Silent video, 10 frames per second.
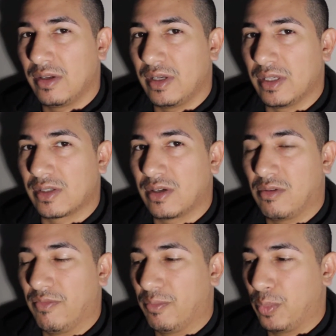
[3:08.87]
is
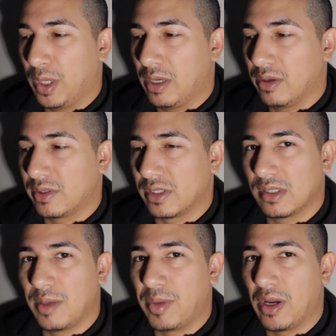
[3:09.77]
pretty close to
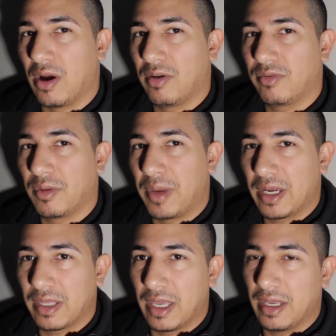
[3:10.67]
slipping off the
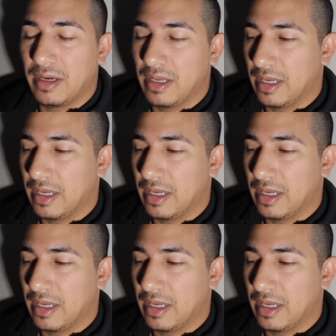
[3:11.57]
back of the head.